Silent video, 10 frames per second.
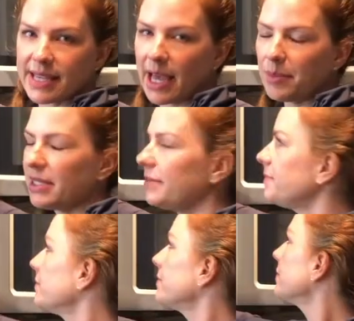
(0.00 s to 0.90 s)
cabinet,
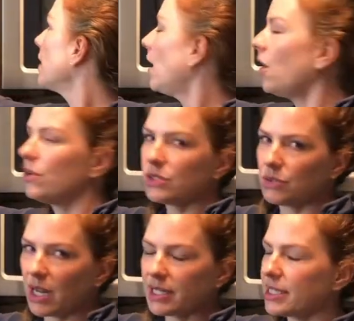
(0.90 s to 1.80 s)
also
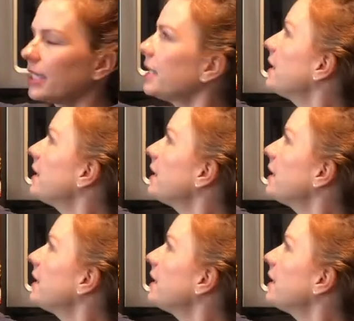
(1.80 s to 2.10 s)
not a ton